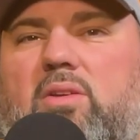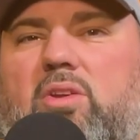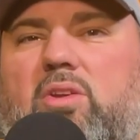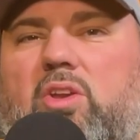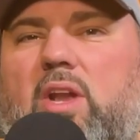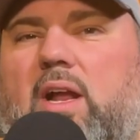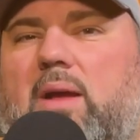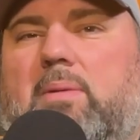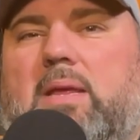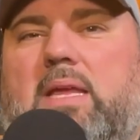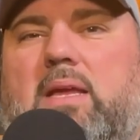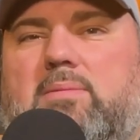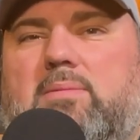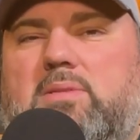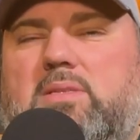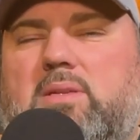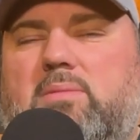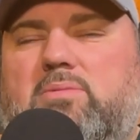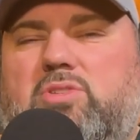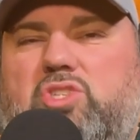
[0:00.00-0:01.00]
You're not going to become
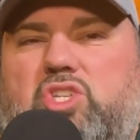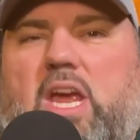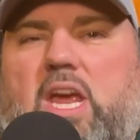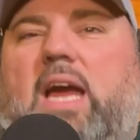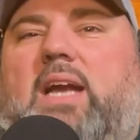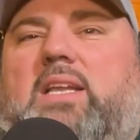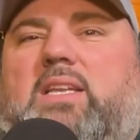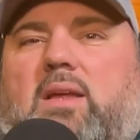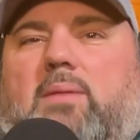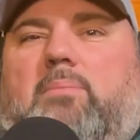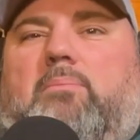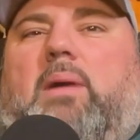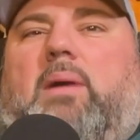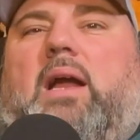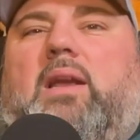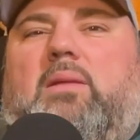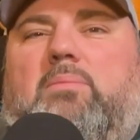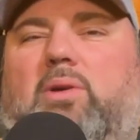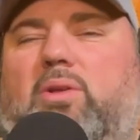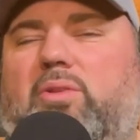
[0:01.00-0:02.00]
some jacked up
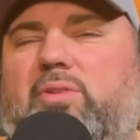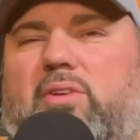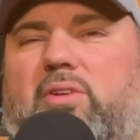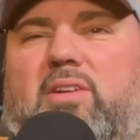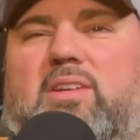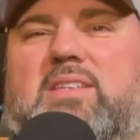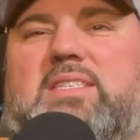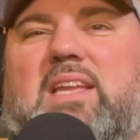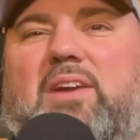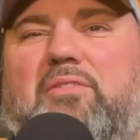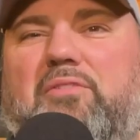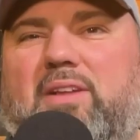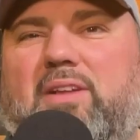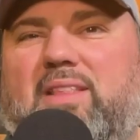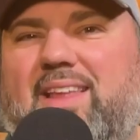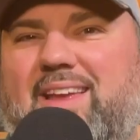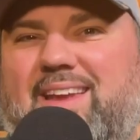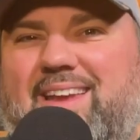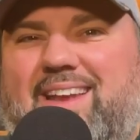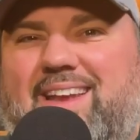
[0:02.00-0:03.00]
bodybuilder and stuff like
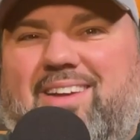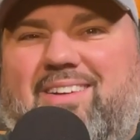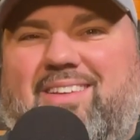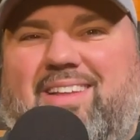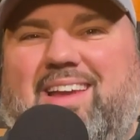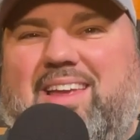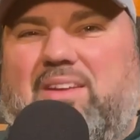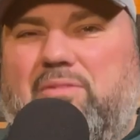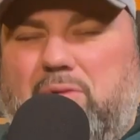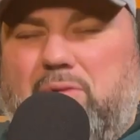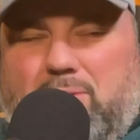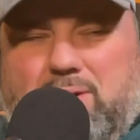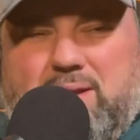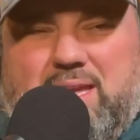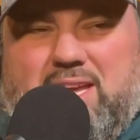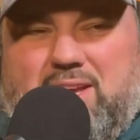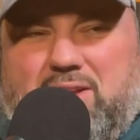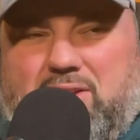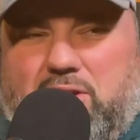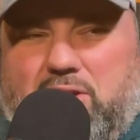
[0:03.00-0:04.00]
that. You know, like, if you want to
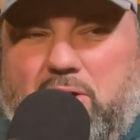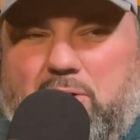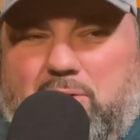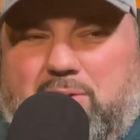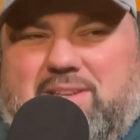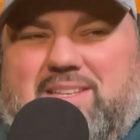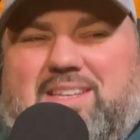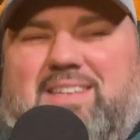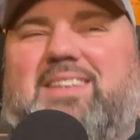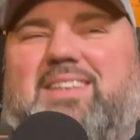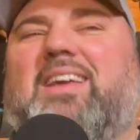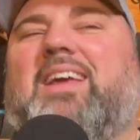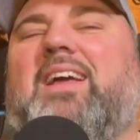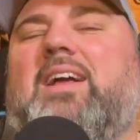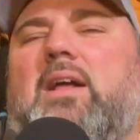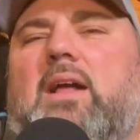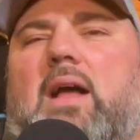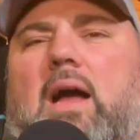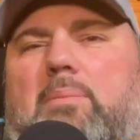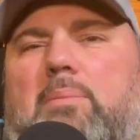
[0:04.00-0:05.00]
get yoked, and
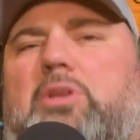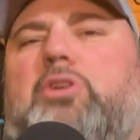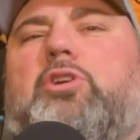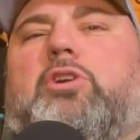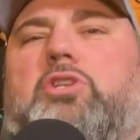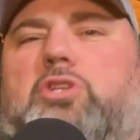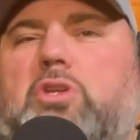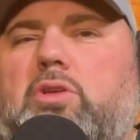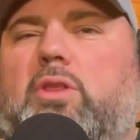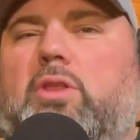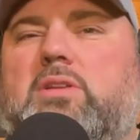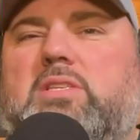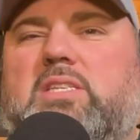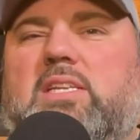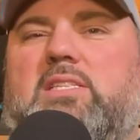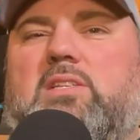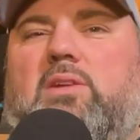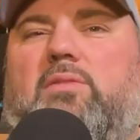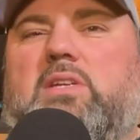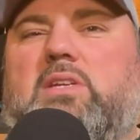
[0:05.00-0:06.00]
I mean, you could do those
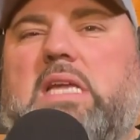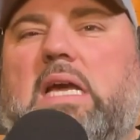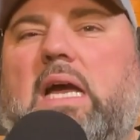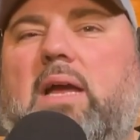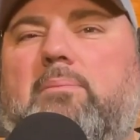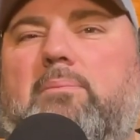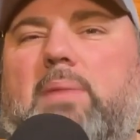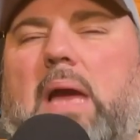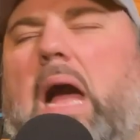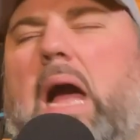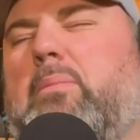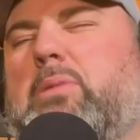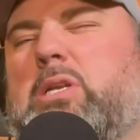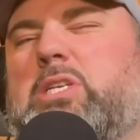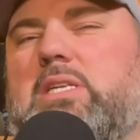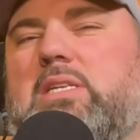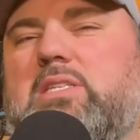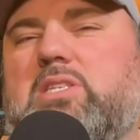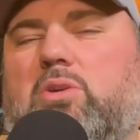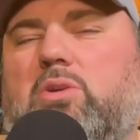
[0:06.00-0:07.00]
things over time, but how
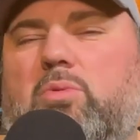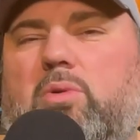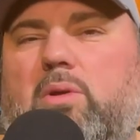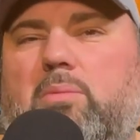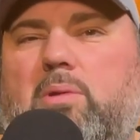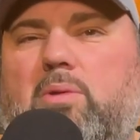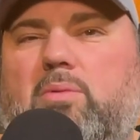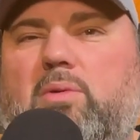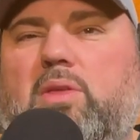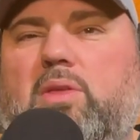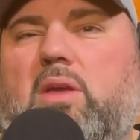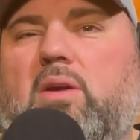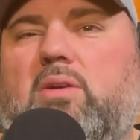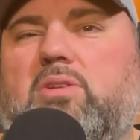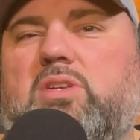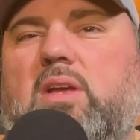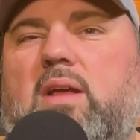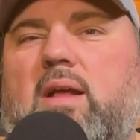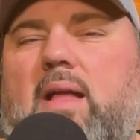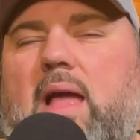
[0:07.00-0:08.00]
much easier would it be with a
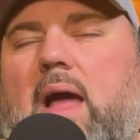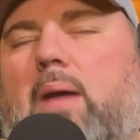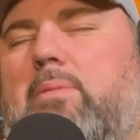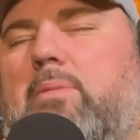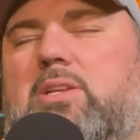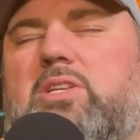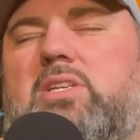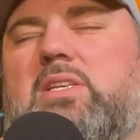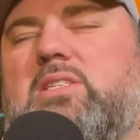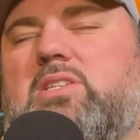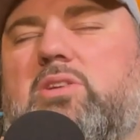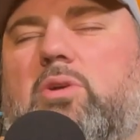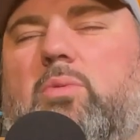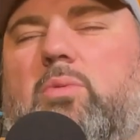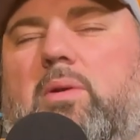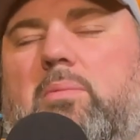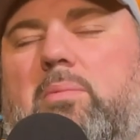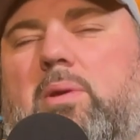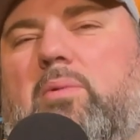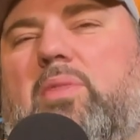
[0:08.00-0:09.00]
coach? How much easier
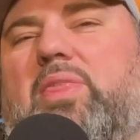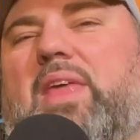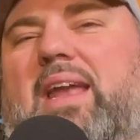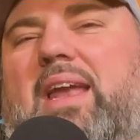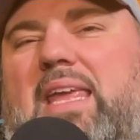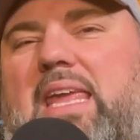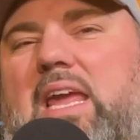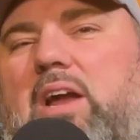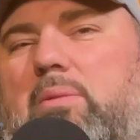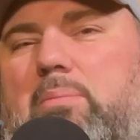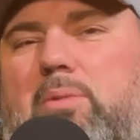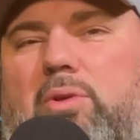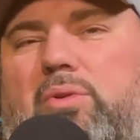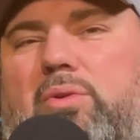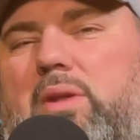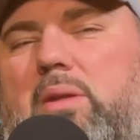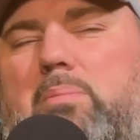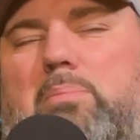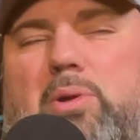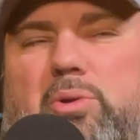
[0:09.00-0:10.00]
would it be with that
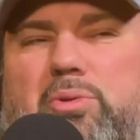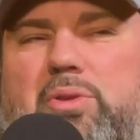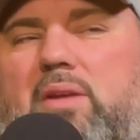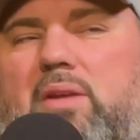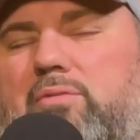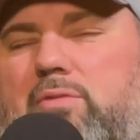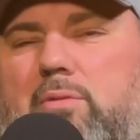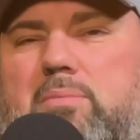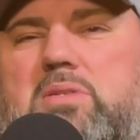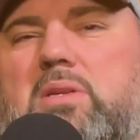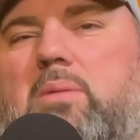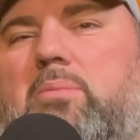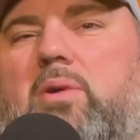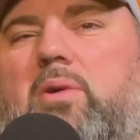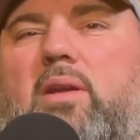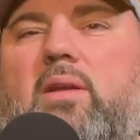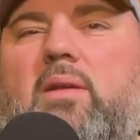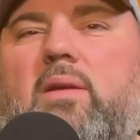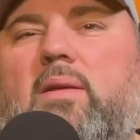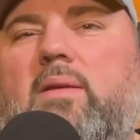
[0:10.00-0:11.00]
accountability built in from
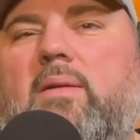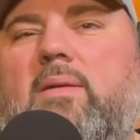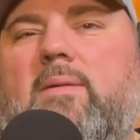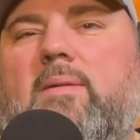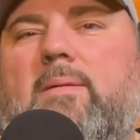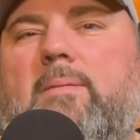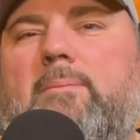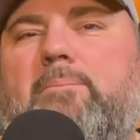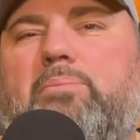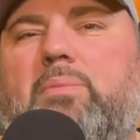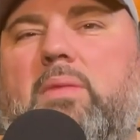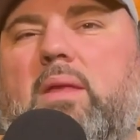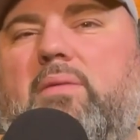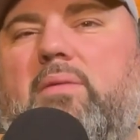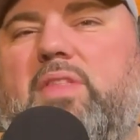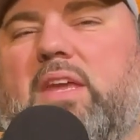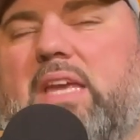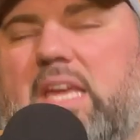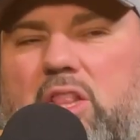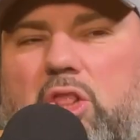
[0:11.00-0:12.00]
someone
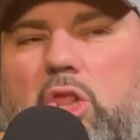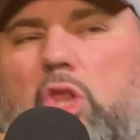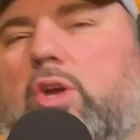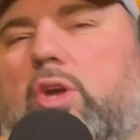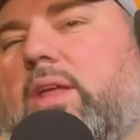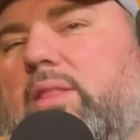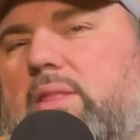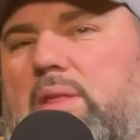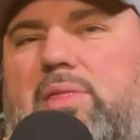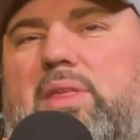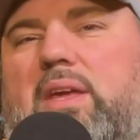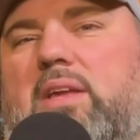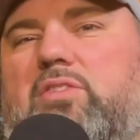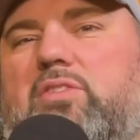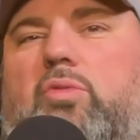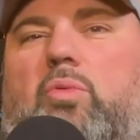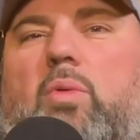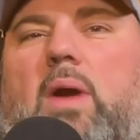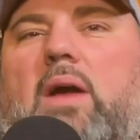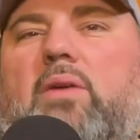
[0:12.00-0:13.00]
that can look at the
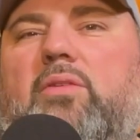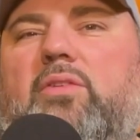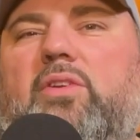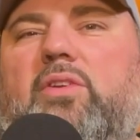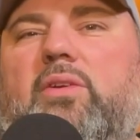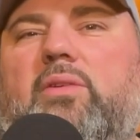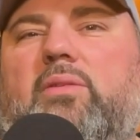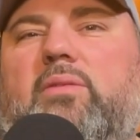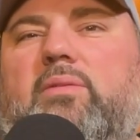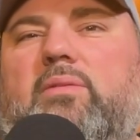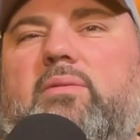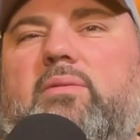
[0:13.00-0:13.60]
things around you?